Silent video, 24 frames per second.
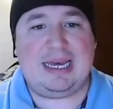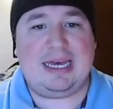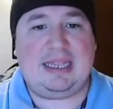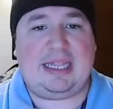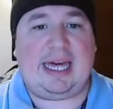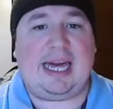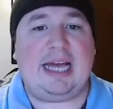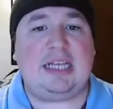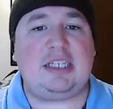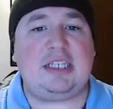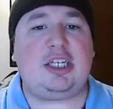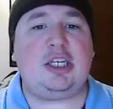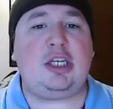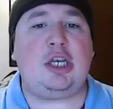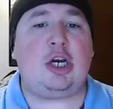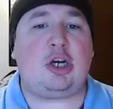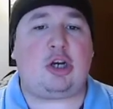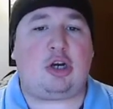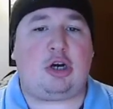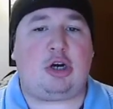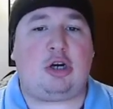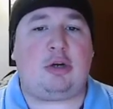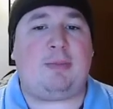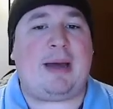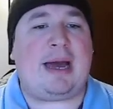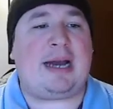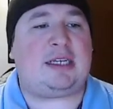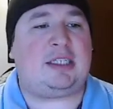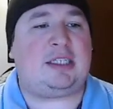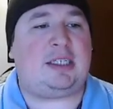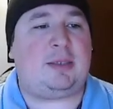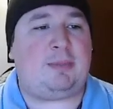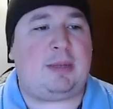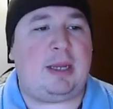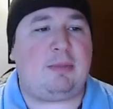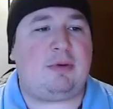The incident occurred back in
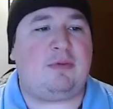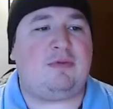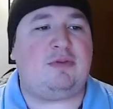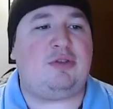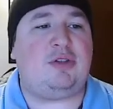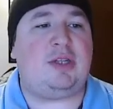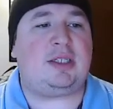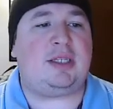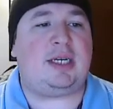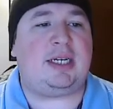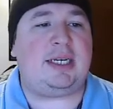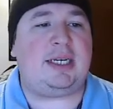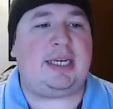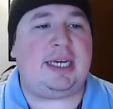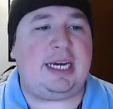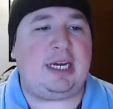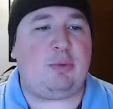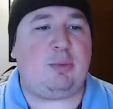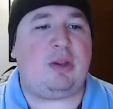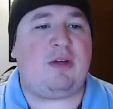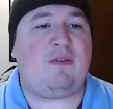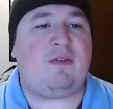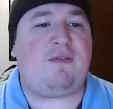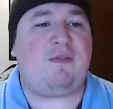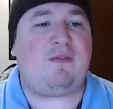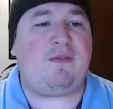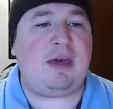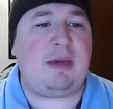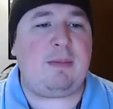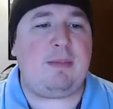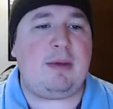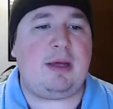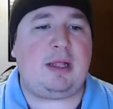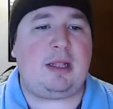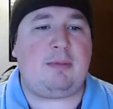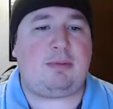September of two thousand nineteen when a
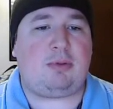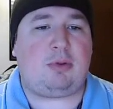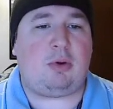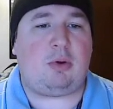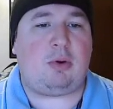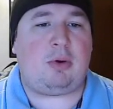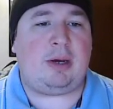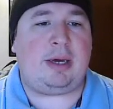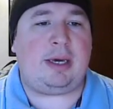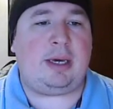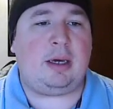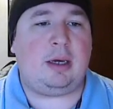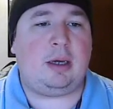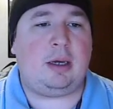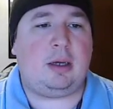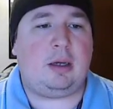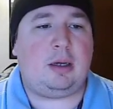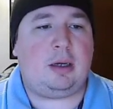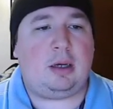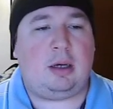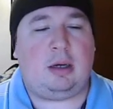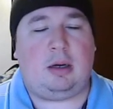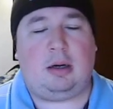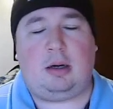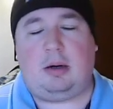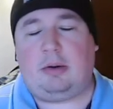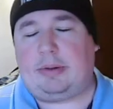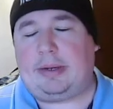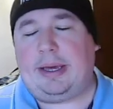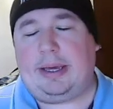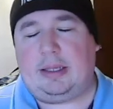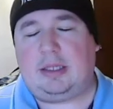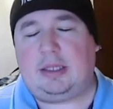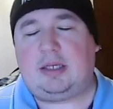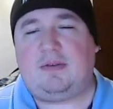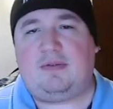female employee, uh,
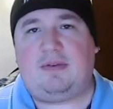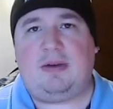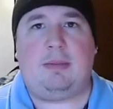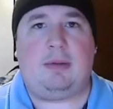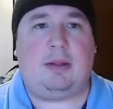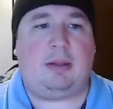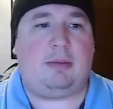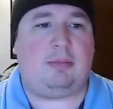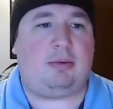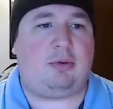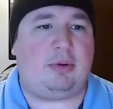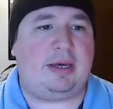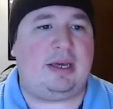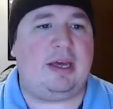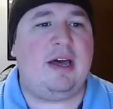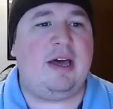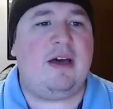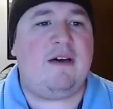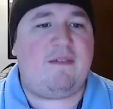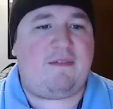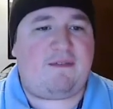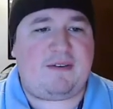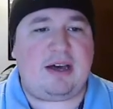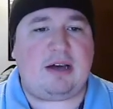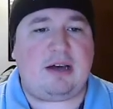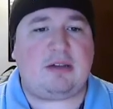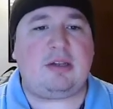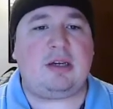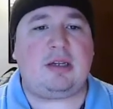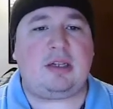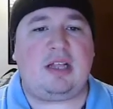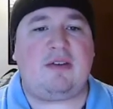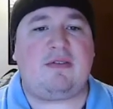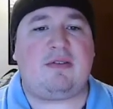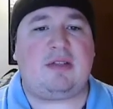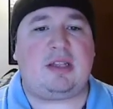okay, it's a female employee, failed to
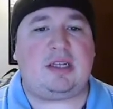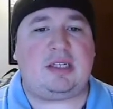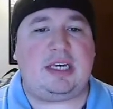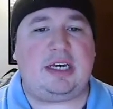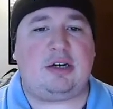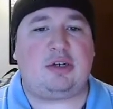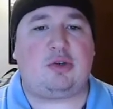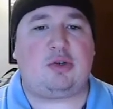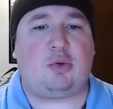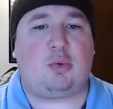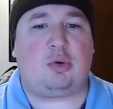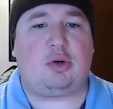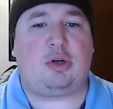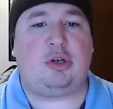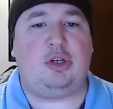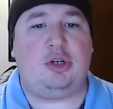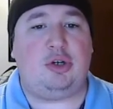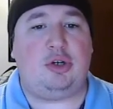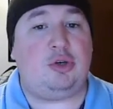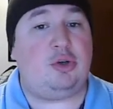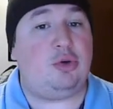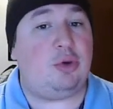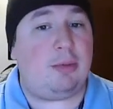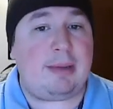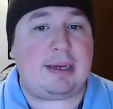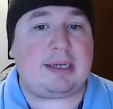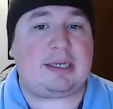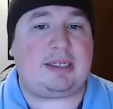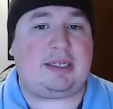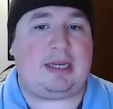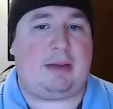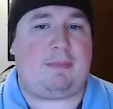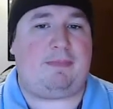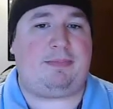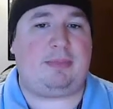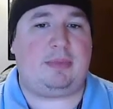deliver the singer's order due to a
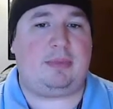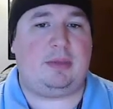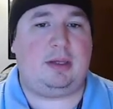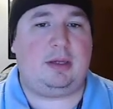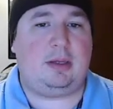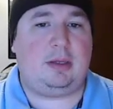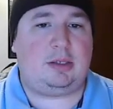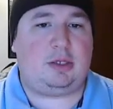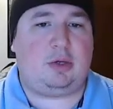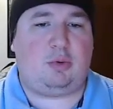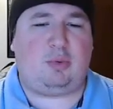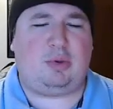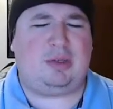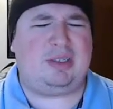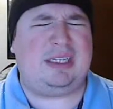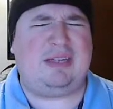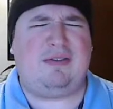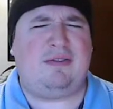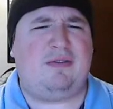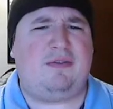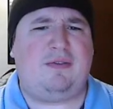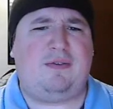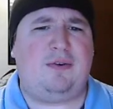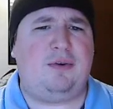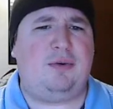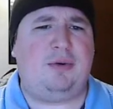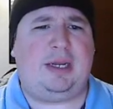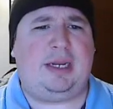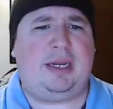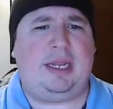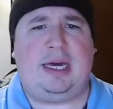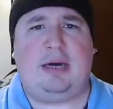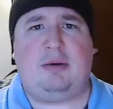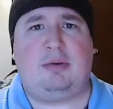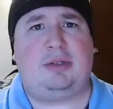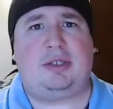mix-up. So it wasn't even food
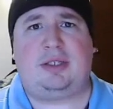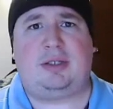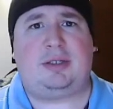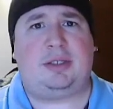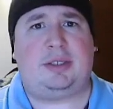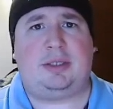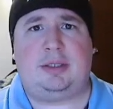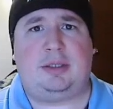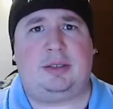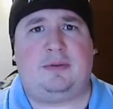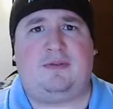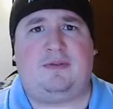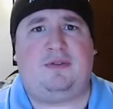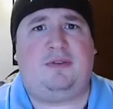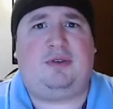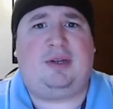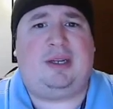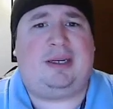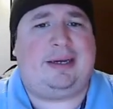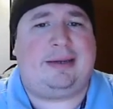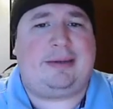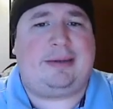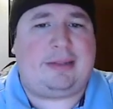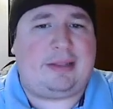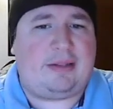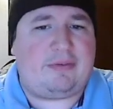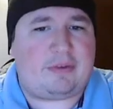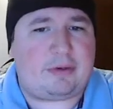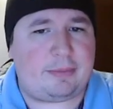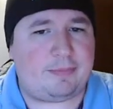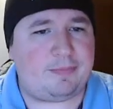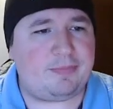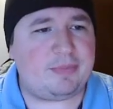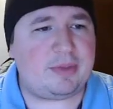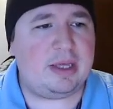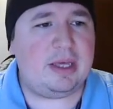eating, it was just the food didn't get delivered.
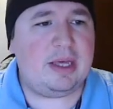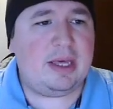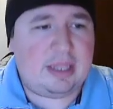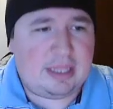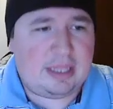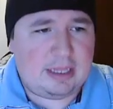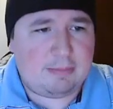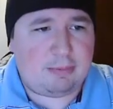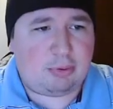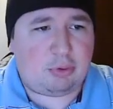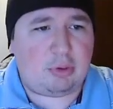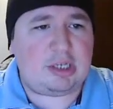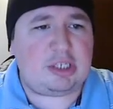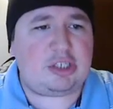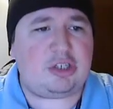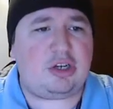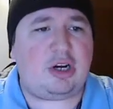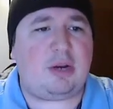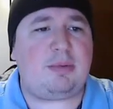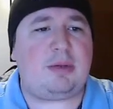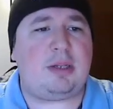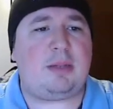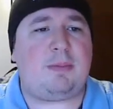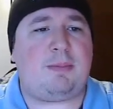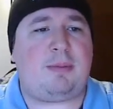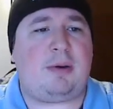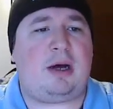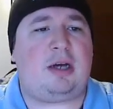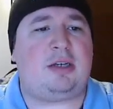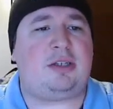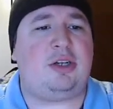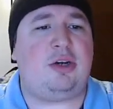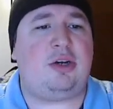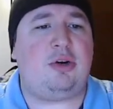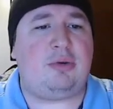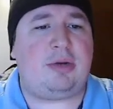The employee showed up to the
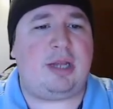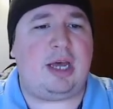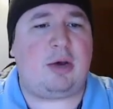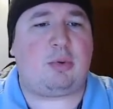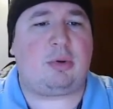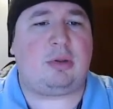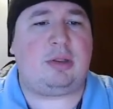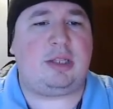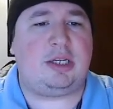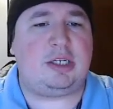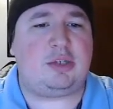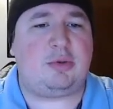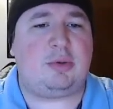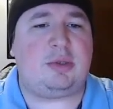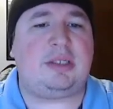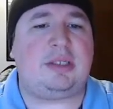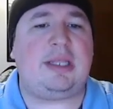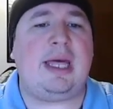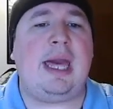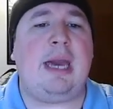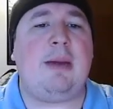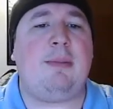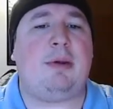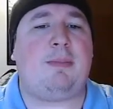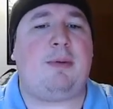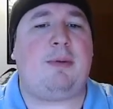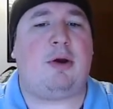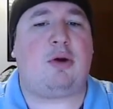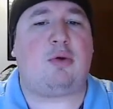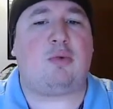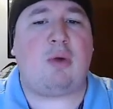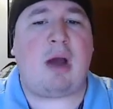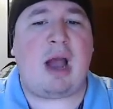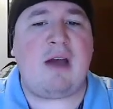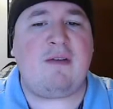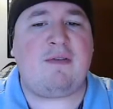Boston hotel where Lizzo was staying, but upon
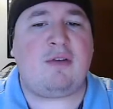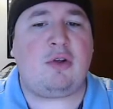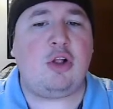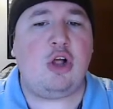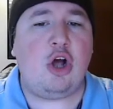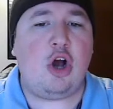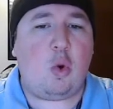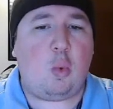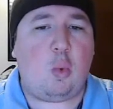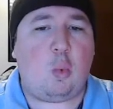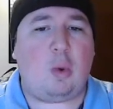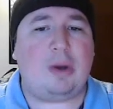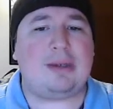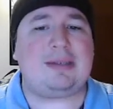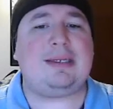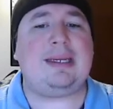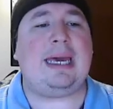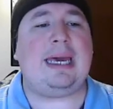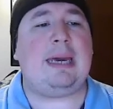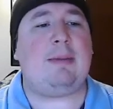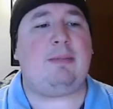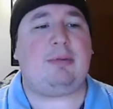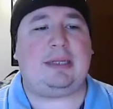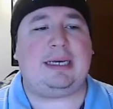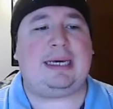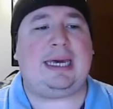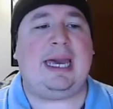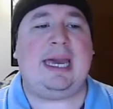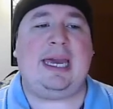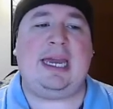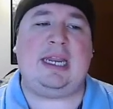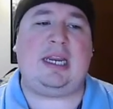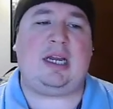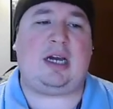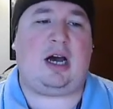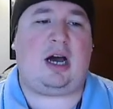arrival, wasn't able to
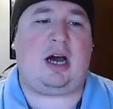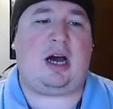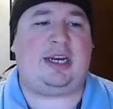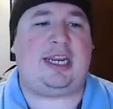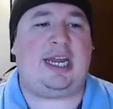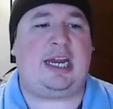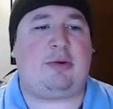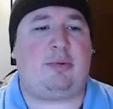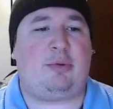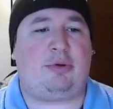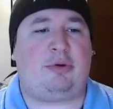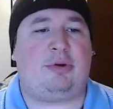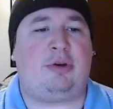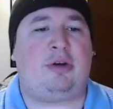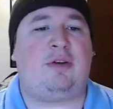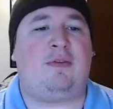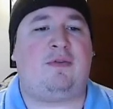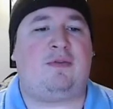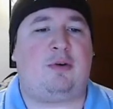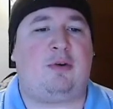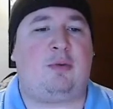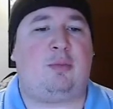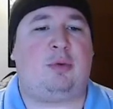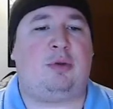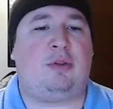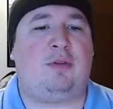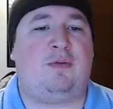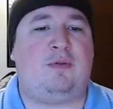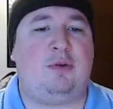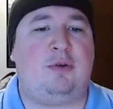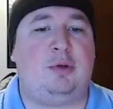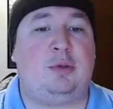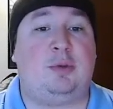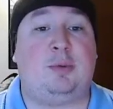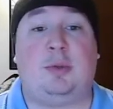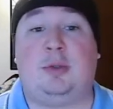get in contact with her to confirm where the
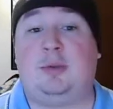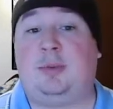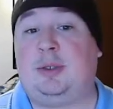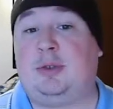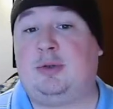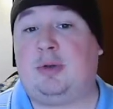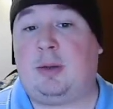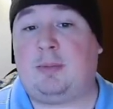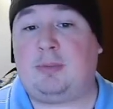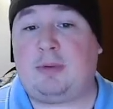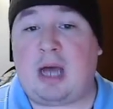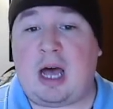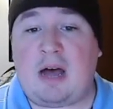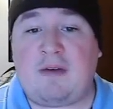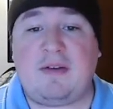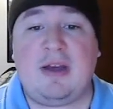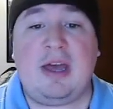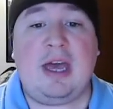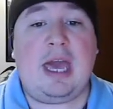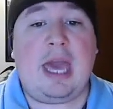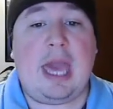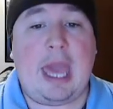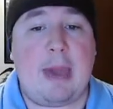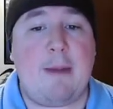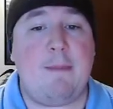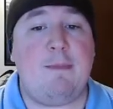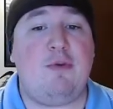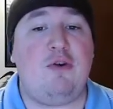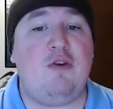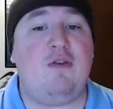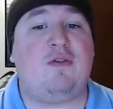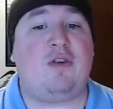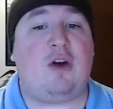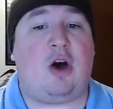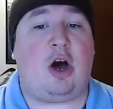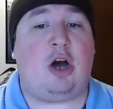food was supposed to be dropped off and
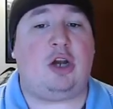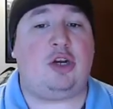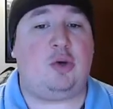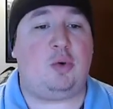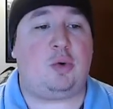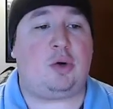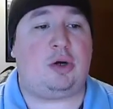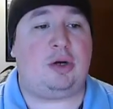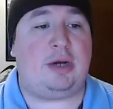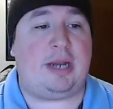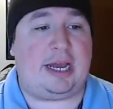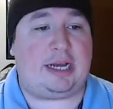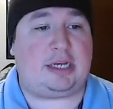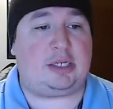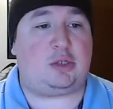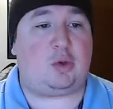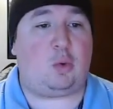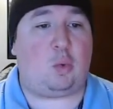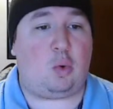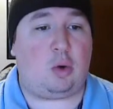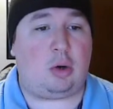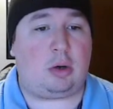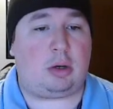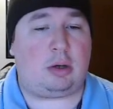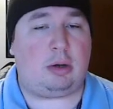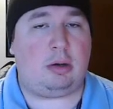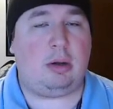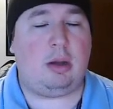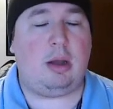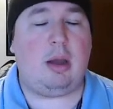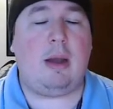moved on to her next order.